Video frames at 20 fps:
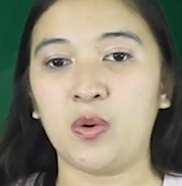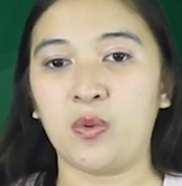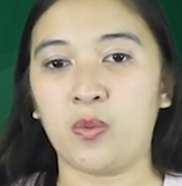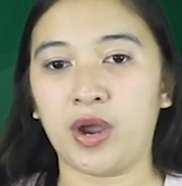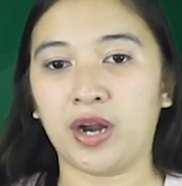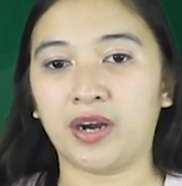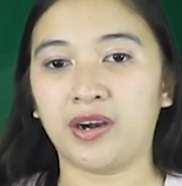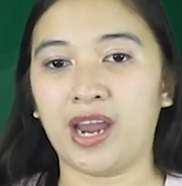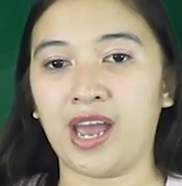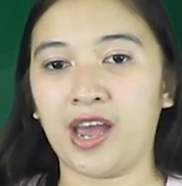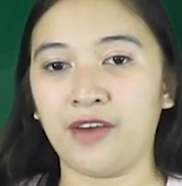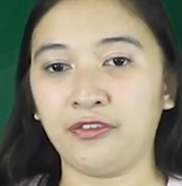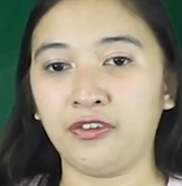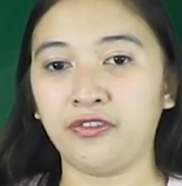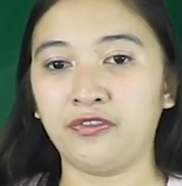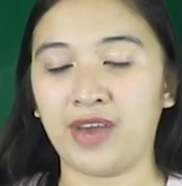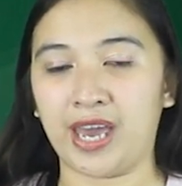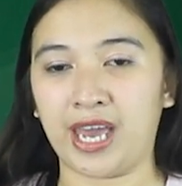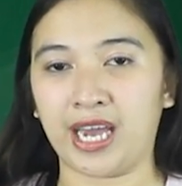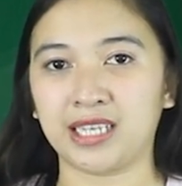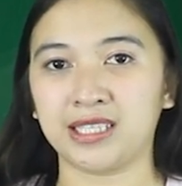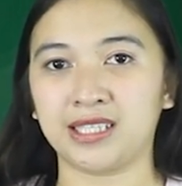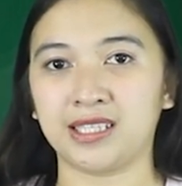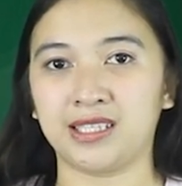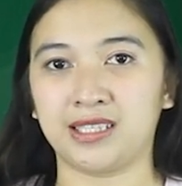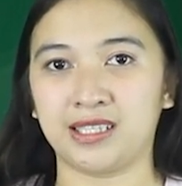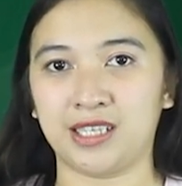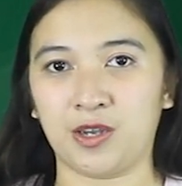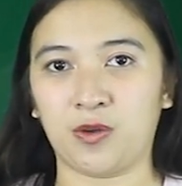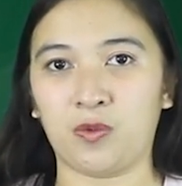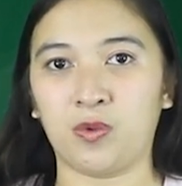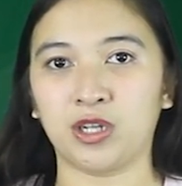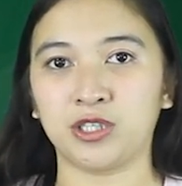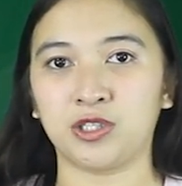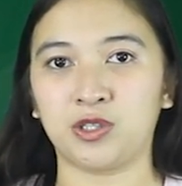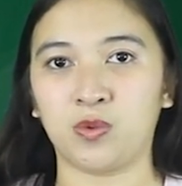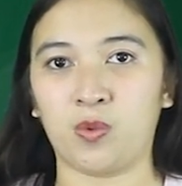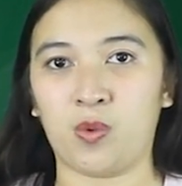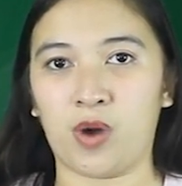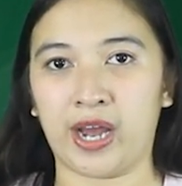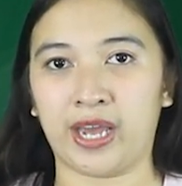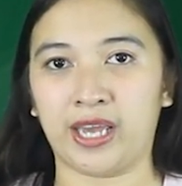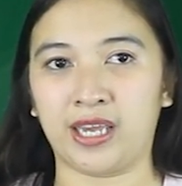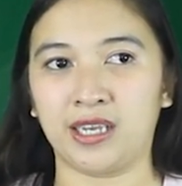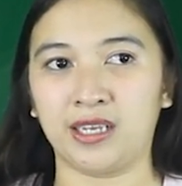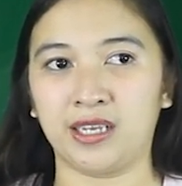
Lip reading: where f of x is equal to y.